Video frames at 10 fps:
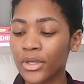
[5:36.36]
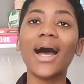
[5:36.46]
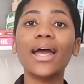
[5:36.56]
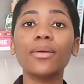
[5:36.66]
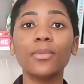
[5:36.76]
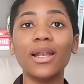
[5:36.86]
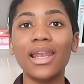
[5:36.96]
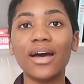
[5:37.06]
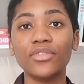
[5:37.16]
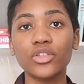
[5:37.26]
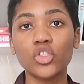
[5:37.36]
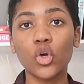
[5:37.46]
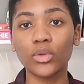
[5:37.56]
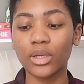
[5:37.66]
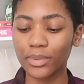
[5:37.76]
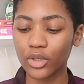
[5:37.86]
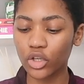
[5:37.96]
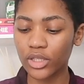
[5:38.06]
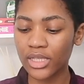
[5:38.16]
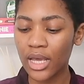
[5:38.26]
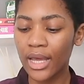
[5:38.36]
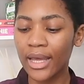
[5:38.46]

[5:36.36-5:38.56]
I love this toner because